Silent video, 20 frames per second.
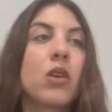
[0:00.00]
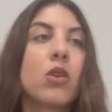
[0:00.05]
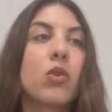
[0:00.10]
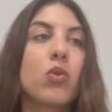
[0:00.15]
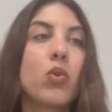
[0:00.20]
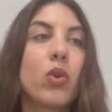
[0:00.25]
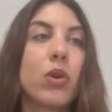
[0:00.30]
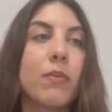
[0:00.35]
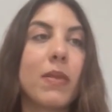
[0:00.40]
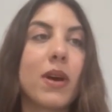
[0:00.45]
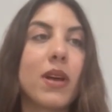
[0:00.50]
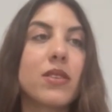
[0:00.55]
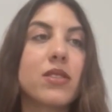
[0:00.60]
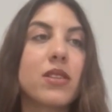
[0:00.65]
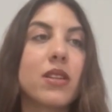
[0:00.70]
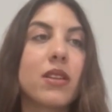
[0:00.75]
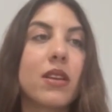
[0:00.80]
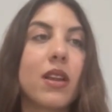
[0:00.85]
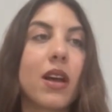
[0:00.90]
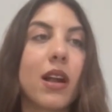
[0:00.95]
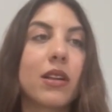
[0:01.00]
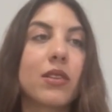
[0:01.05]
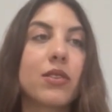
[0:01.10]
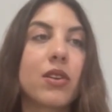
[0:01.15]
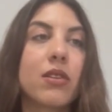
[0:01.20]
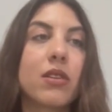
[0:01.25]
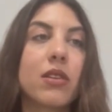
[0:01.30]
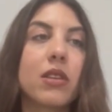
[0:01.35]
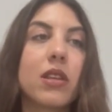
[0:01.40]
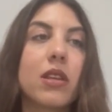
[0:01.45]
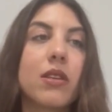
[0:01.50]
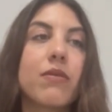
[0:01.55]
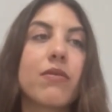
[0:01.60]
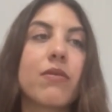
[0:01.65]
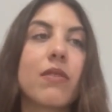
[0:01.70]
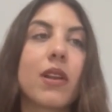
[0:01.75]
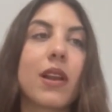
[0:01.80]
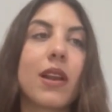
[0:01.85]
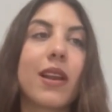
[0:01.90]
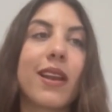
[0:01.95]
to imagine alternative
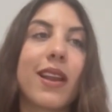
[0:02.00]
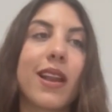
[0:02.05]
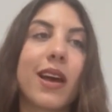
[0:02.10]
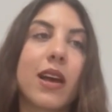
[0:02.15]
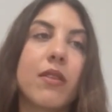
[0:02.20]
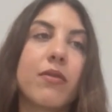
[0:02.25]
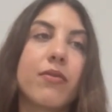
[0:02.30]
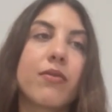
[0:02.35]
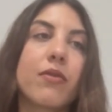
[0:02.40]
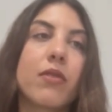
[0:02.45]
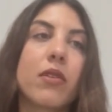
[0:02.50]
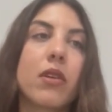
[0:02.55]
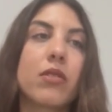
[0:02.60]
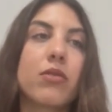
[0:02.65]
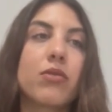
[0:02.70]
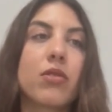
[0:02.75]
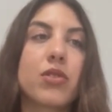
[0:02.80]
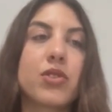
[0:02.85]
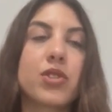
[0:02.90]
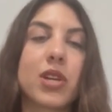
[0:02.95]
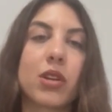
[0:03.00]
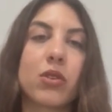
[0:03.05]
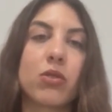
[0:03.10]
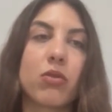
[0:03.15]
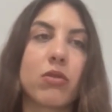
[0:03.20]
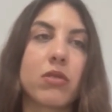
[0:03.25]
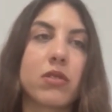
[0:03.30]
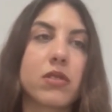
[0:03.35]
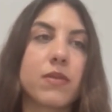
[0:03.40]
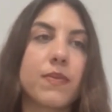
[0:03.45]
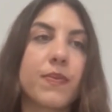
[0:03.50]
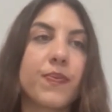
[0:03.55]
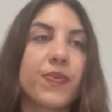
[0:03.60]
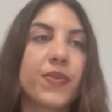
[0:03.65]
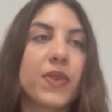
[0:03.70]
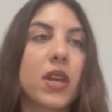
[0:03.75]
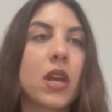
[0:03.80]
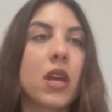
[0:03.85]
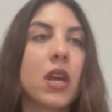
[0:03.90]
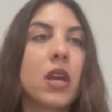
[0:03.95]
life trajectories.
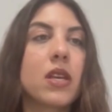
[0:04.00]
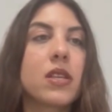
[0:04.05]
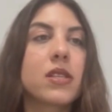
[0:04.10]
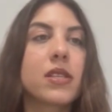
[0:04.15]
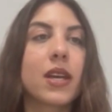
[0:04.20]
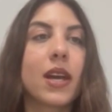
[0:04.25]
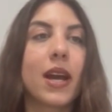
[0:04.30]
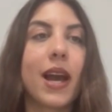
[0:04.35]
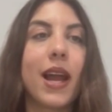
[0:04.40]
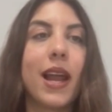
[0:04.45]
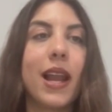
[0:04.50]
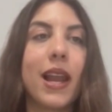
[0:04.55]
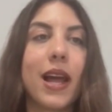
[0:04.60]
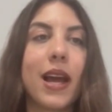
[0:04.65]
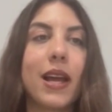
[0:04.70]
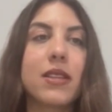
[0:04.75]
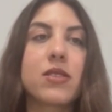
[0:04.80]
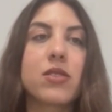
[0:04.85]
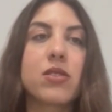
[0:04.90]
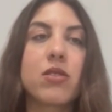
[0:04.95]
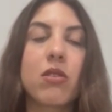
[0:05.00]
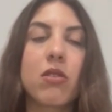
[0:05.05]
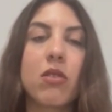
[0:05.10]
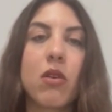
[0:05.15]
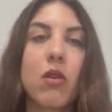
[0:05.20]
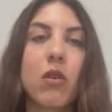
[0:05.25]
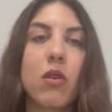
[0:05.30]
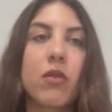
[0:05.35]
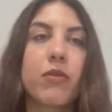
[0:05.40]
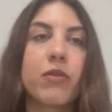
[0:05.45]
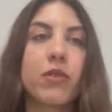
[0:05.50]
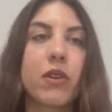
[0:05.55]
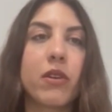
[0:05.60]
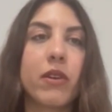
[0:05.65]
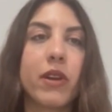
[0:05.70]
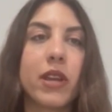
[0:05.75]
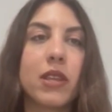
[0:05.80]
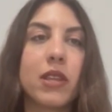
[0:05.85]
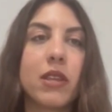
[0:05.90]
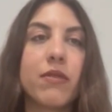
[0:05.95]
She highlights the role of
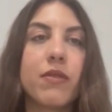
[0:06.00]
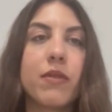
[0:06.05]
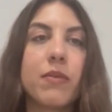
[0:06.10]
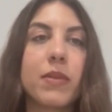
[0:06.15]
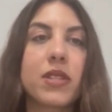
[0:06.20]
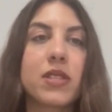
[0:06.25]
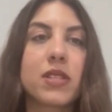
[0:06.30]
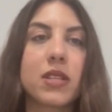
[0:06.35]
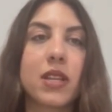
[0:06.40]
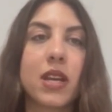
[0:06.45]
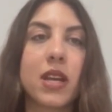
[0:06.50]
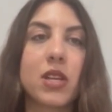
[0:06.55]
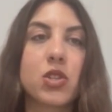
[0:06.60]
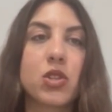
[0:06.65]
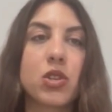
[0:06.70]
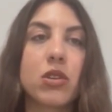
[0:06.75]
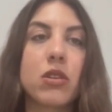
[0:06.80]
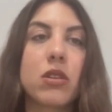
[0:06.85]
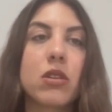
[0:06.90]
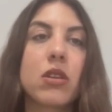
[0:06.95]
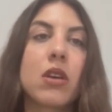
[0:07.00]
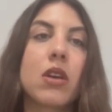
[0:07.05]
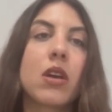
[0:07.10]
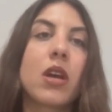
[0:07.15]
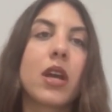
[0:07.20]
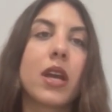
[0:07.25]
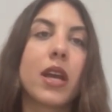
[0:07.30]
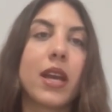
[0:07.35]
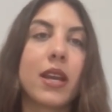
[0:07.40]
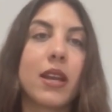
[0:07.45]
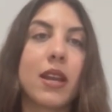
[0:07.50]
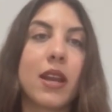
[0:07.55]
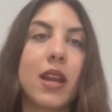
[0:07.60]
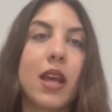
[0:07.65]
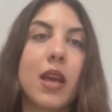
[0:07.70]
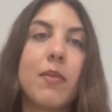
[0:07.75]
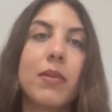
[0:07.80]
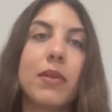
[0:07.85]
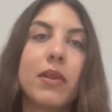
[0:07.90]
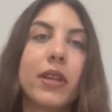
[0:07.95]
narrative imagination in
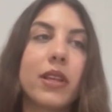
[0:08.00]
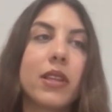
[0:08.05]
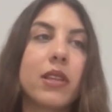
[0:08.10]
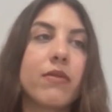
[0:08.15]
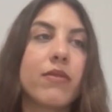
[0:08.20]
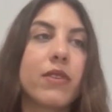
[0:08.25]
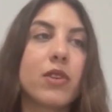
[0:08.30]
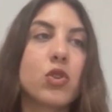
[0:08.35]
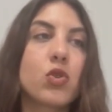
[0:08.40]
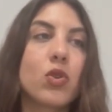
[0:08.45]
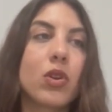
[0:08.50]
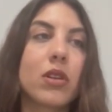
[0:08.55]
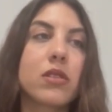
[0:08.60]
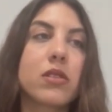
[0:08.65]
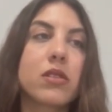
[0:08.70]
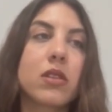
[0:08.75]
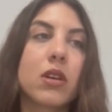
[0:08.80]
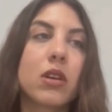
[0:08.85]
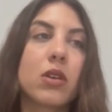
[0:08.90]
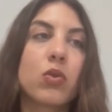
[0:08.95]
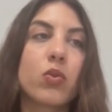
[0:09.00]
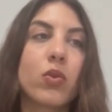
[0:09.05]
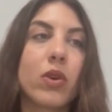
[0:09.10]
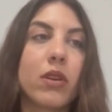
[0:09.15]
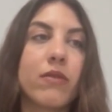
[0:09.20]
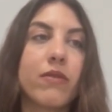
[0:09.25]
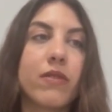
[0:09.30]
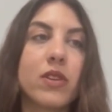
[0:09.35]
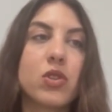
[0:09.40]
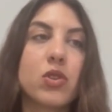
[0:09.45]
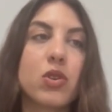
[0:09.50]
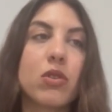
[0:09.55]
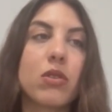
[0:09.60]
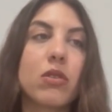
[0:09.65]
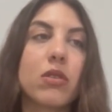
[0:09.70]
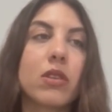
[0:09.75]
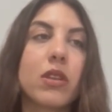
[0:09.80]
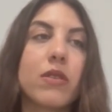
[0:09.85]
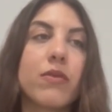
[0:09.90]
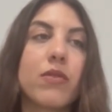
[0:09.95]
enabling individuals to
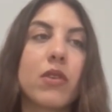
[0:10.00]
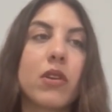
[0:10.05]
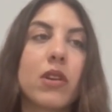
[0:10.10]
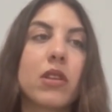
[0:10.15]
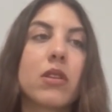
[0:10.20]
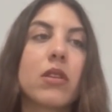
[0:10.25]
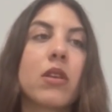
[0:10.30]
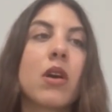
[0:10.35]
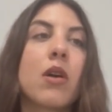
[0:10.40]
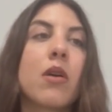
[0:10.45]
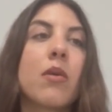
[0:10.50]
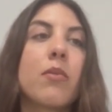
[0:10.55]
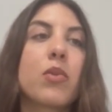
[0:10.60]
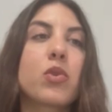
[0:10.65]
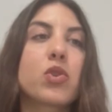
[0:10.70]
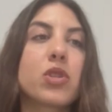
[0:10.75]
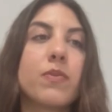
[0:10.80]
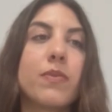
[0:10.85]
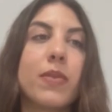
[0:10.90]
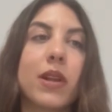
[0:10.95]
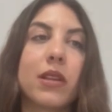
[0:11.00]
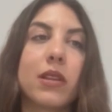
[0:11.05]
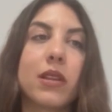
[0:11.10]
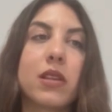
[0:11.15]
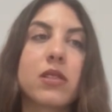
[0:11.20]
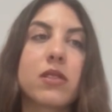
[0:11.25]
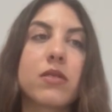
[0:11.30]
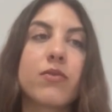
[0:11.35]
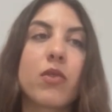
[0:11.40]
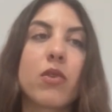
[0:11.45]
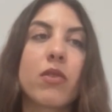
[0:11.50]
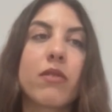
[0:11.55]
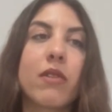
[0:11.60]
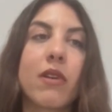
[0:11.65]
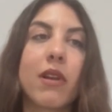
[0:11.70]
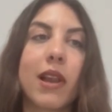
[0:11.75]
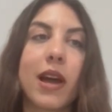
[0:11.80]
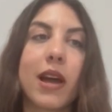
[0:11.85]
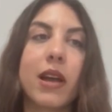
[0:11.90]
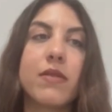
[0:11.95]
envision different possibilities for their
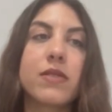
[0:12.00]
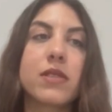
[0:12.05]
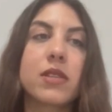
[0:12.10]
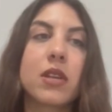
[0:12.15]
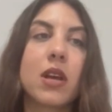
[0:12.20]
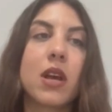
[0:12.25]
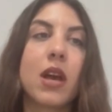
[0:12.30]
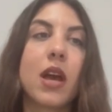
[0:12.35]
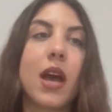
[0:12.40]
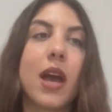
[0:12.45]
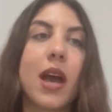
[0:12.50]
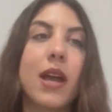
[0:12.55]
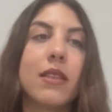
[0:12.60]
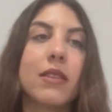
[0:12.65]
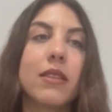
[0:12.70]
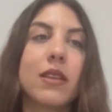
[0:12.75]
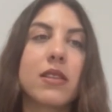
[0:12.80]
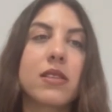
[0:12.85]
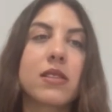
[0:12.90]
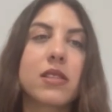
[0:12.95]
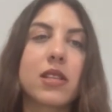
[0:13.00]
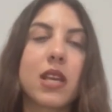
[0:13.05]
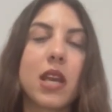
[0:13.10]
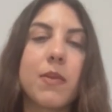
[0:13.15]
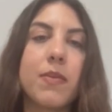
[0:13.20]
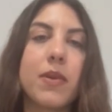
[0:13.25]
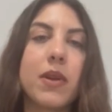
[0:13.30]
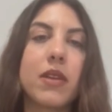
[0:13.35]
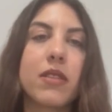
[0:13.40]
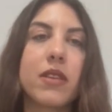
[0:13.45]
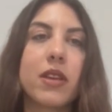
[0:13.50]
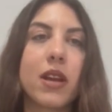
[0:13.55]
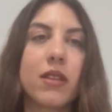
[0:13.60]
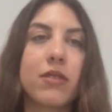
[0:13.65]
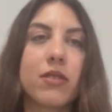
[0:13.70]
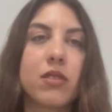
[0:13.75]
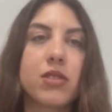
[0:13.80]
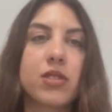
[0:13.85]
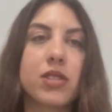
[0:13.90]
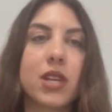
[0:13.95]
lives and in shaping the
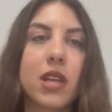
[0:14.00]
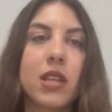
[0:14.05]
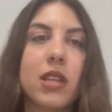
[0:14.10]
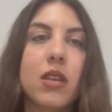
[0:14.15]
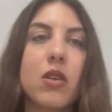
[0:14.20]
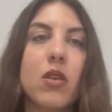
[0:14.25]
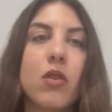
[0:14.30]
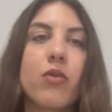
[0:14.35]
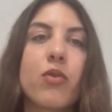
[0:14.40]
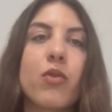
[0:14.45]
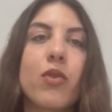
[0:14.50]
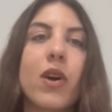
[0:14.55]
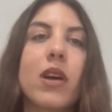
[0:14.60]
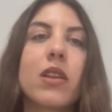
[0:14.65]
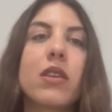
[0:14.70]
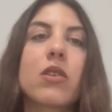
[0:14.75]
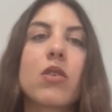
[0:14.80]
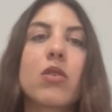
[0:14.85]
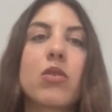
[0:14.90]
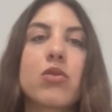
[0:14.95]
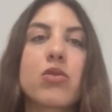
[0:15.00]
understanding of what